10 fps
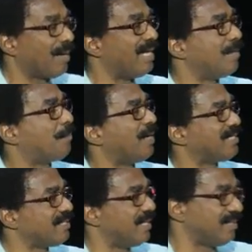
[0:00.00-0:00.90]
by the
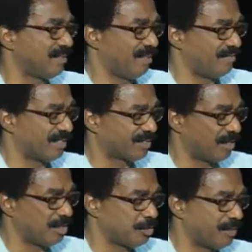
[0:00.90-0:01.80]
President of this
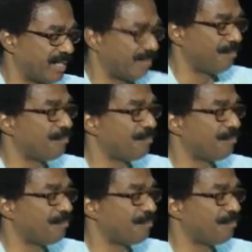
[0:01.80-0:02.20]
country